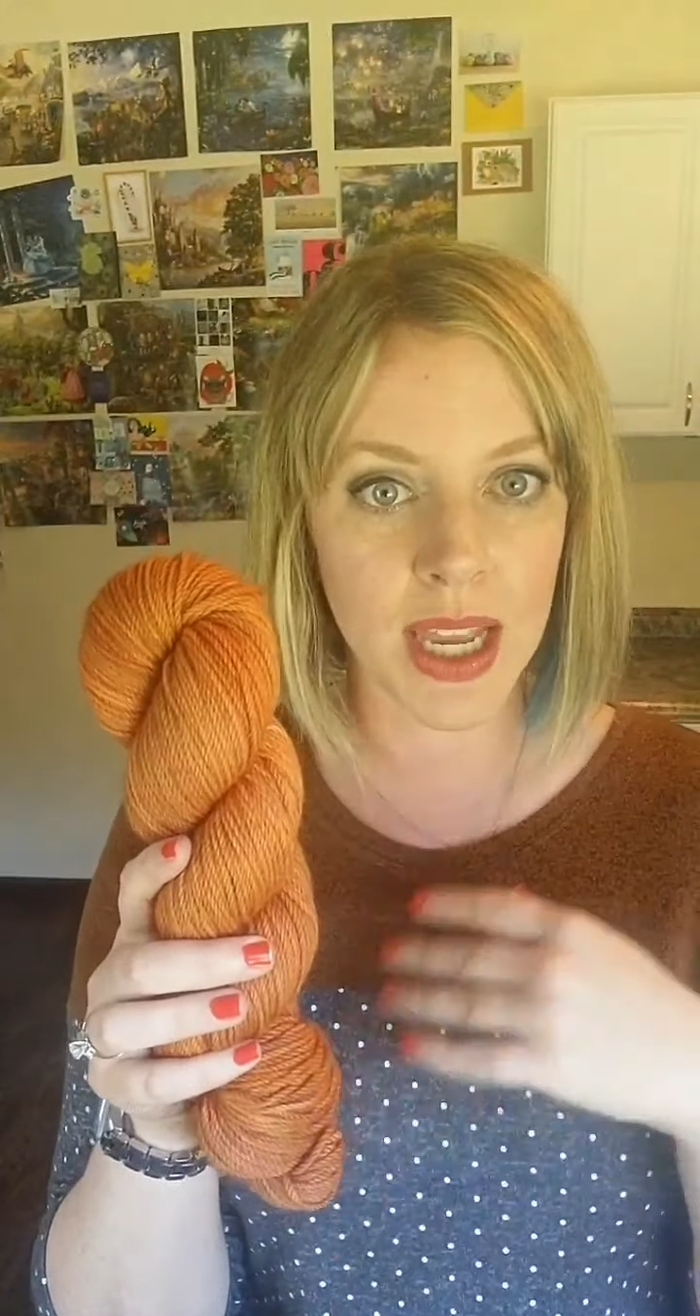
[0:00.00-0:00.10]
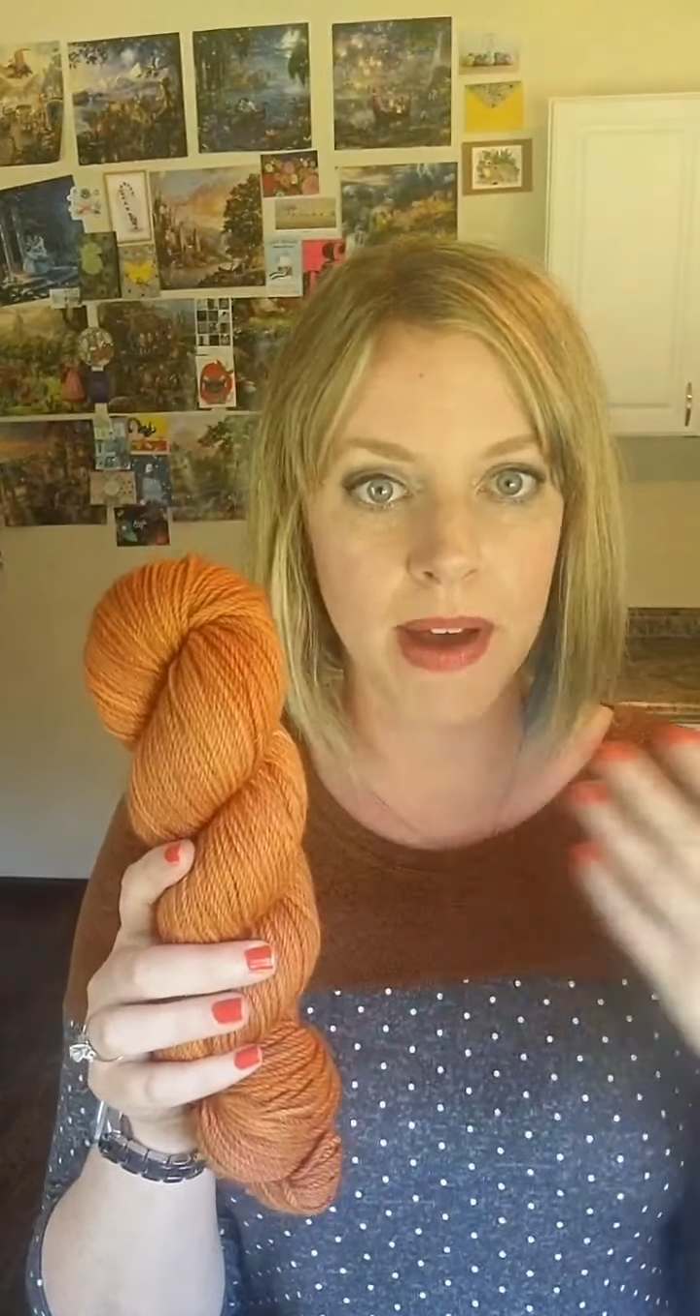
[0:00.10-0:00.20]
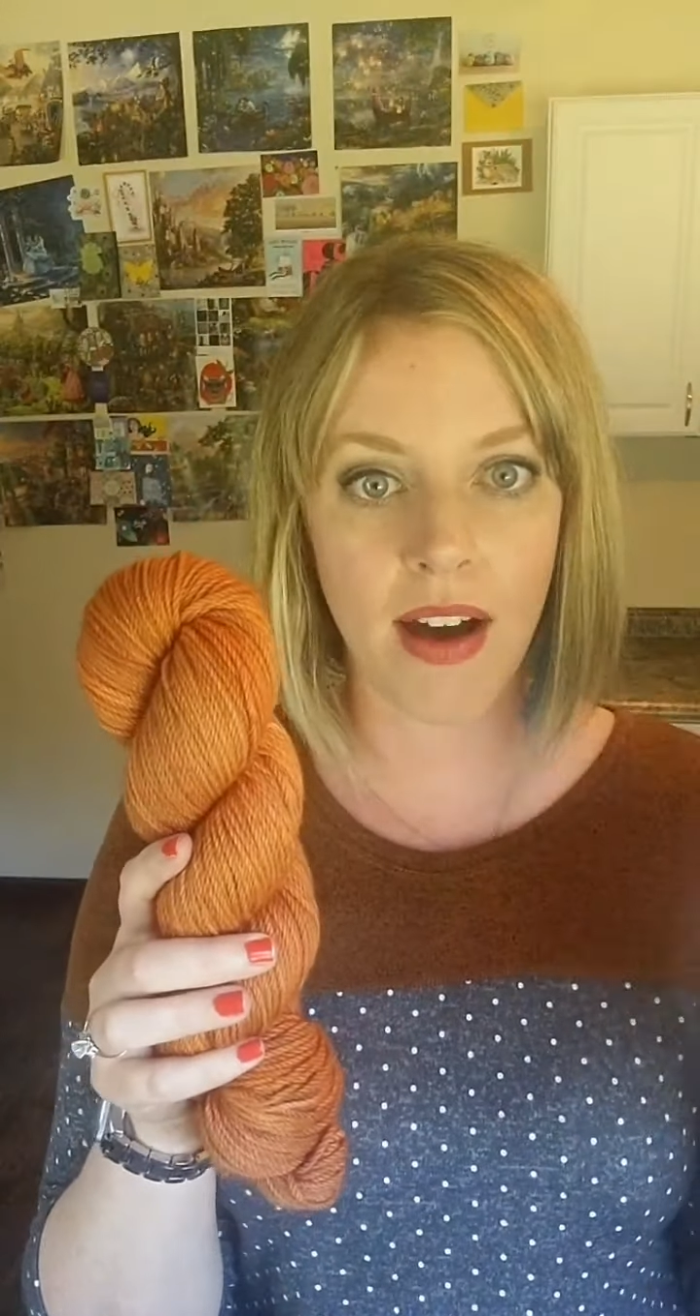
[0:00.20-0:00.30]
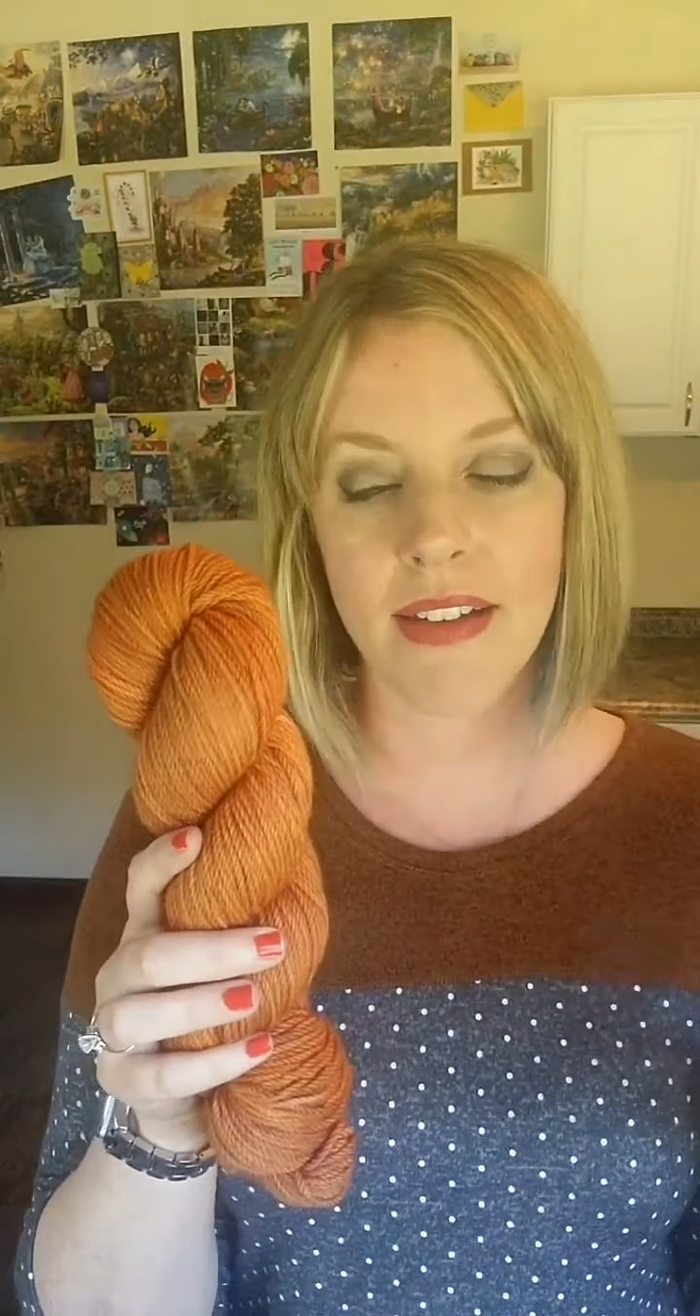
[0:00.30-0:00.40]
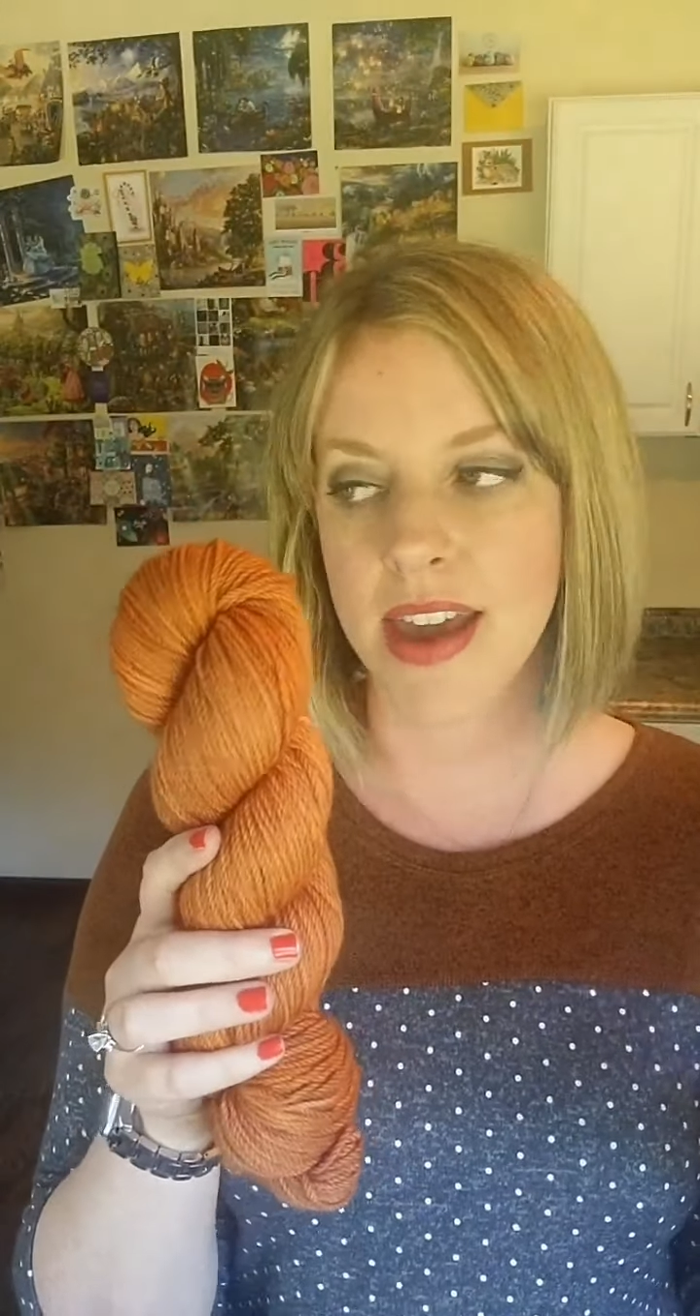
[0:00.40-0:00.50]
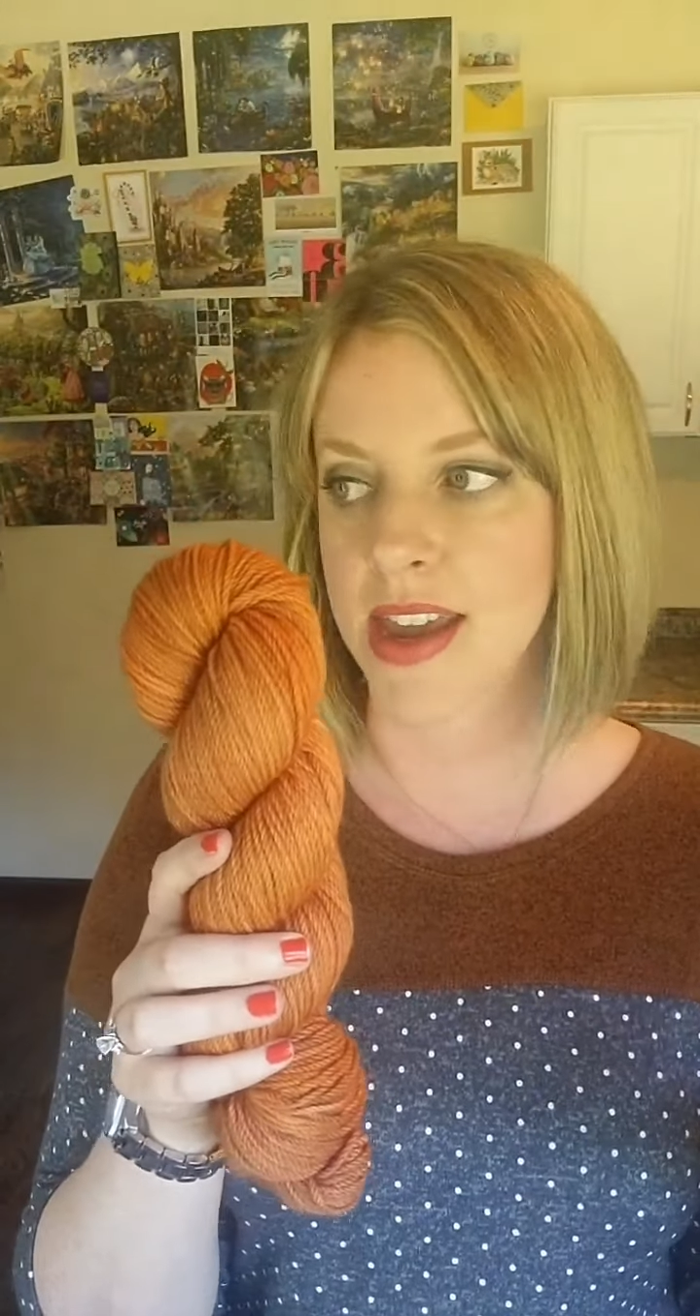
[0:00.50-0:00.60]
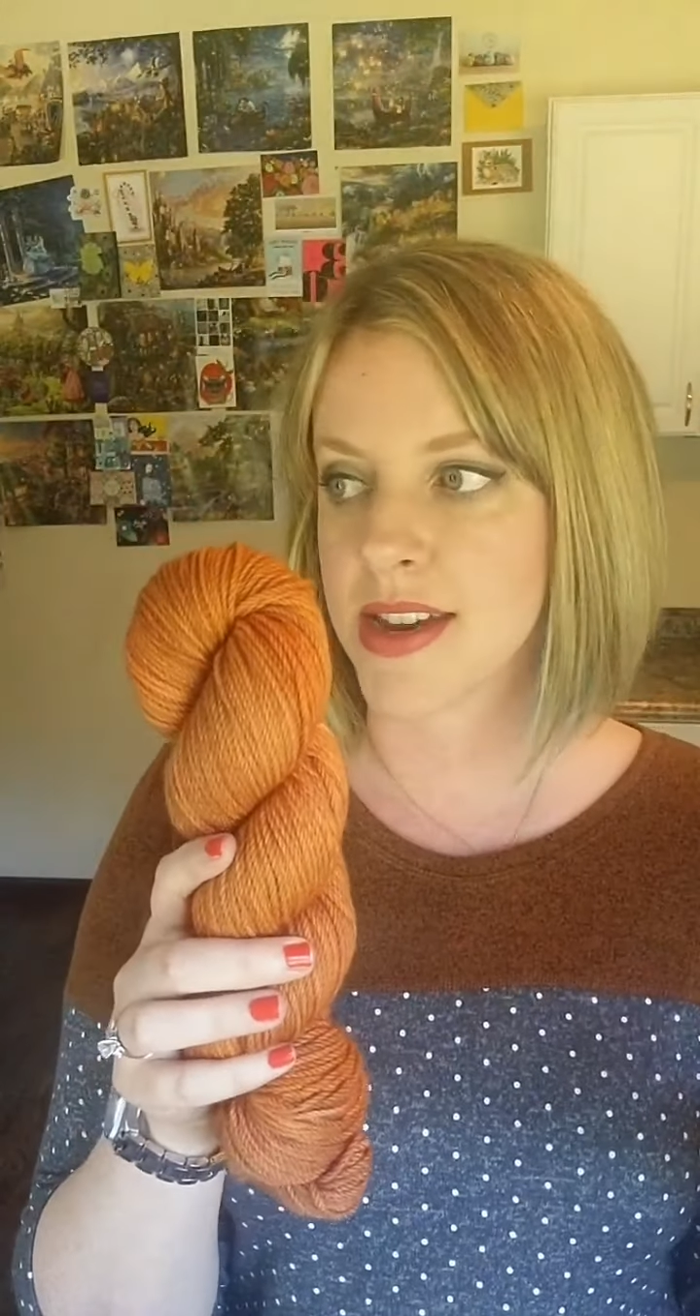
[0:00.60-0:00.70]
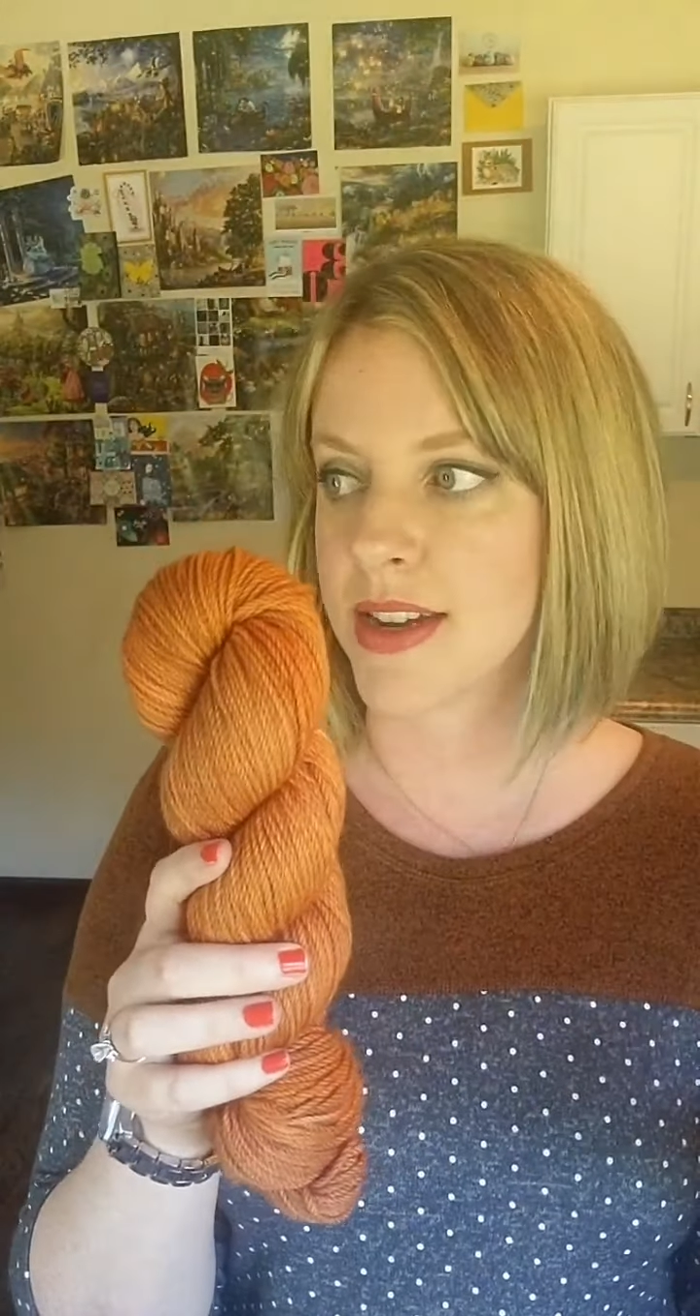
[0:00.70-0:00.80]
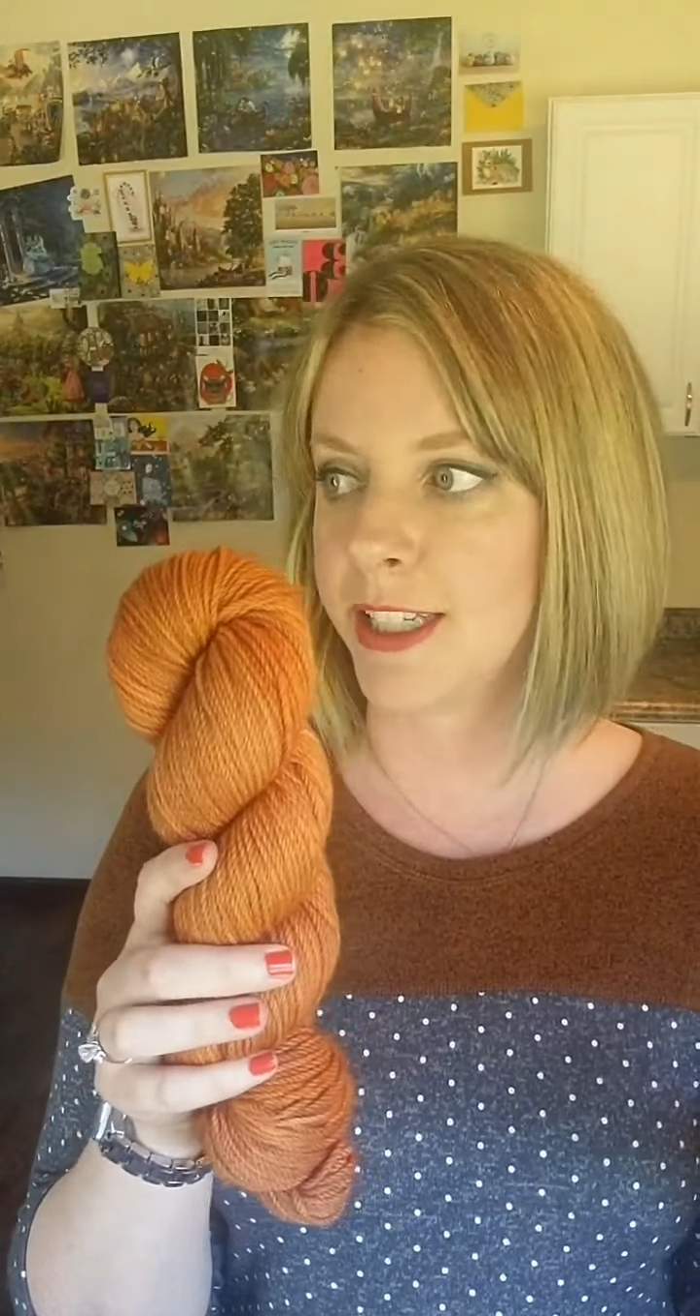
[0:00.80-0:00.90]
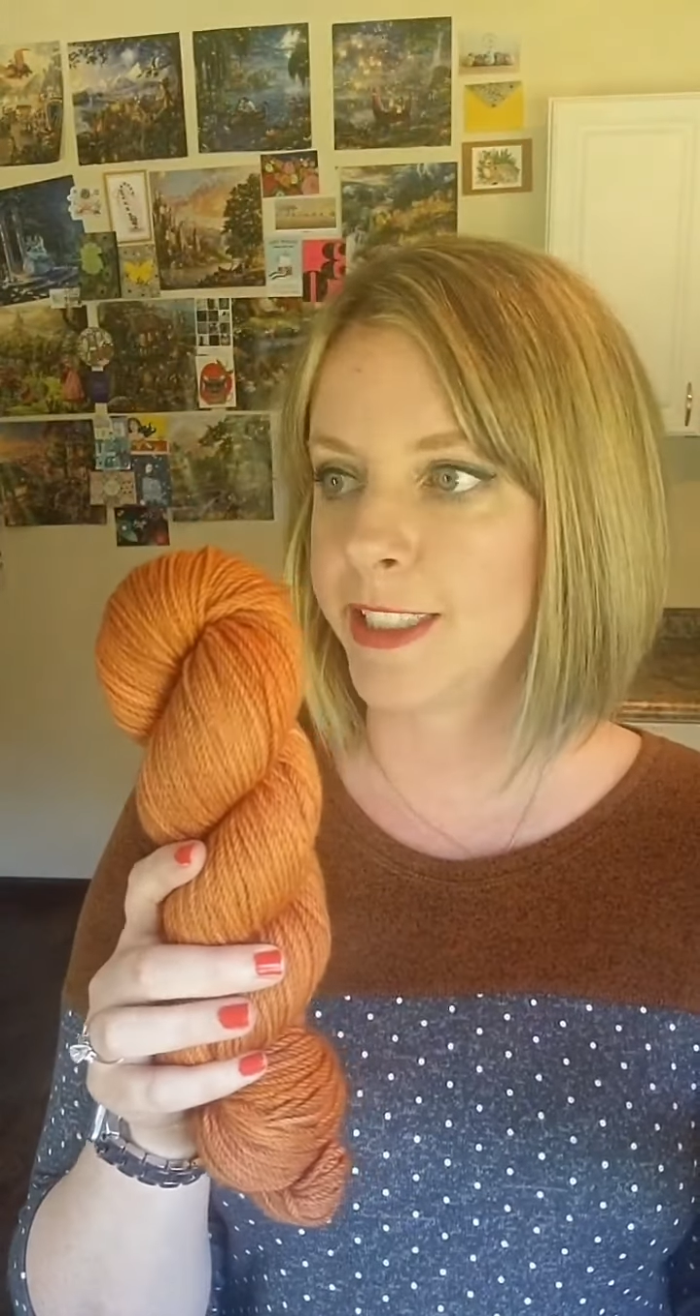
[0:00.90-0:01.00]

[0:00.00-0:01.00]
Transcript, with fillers: out in